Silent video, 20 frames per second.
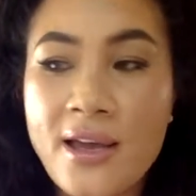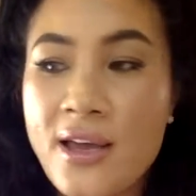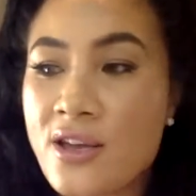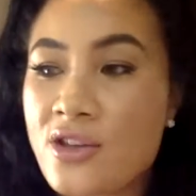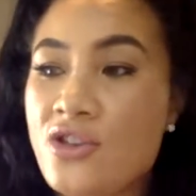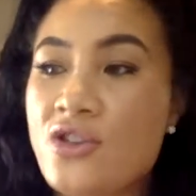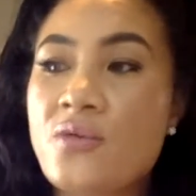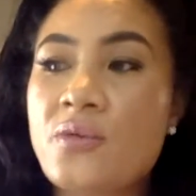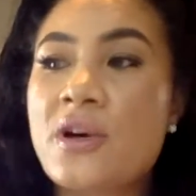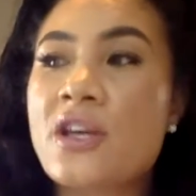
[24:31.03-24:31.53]

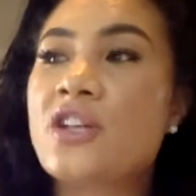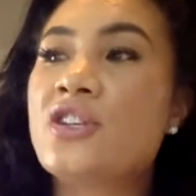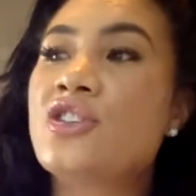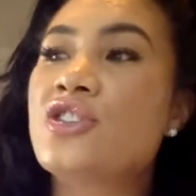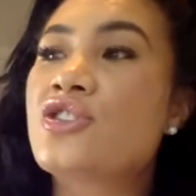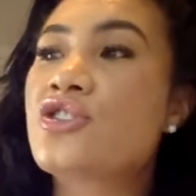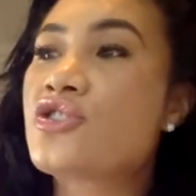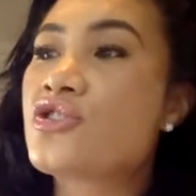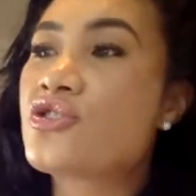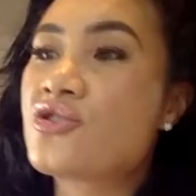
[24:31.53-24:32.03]
You want to
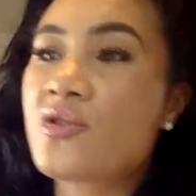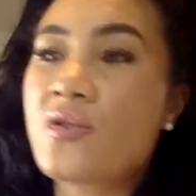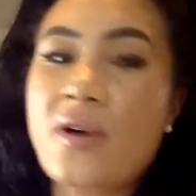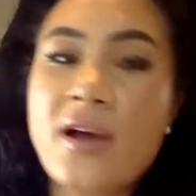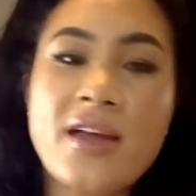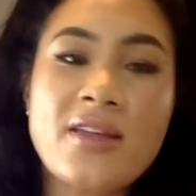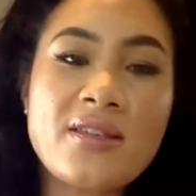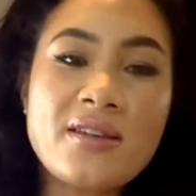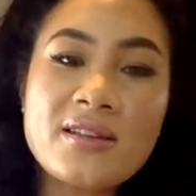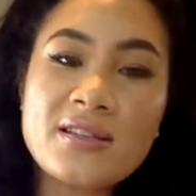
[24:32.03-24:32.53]

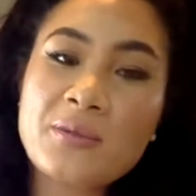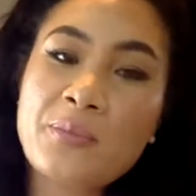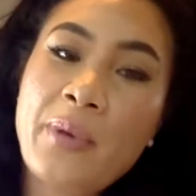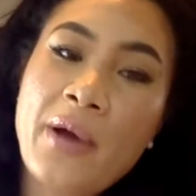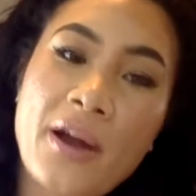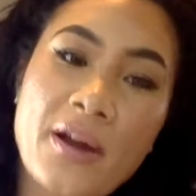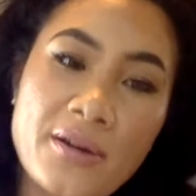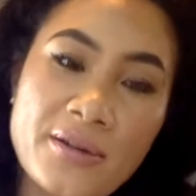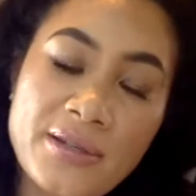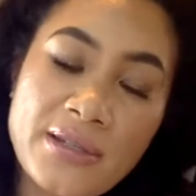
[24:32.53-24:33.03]
destroy this
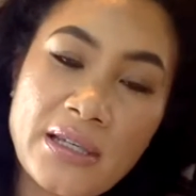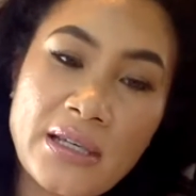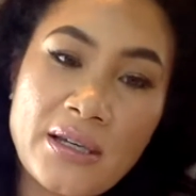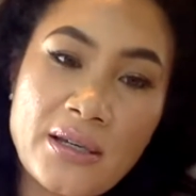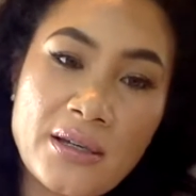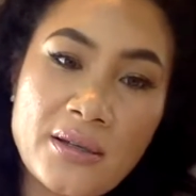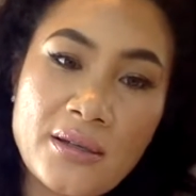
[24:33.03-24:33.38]
person.